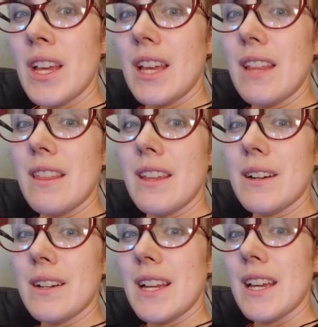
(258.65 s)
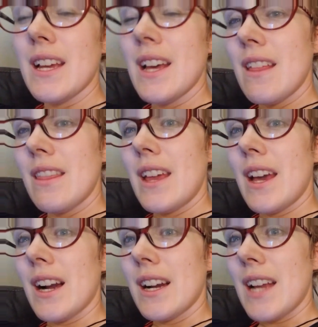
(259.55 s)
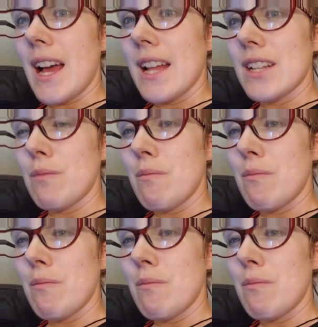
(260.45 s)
in theory, they are not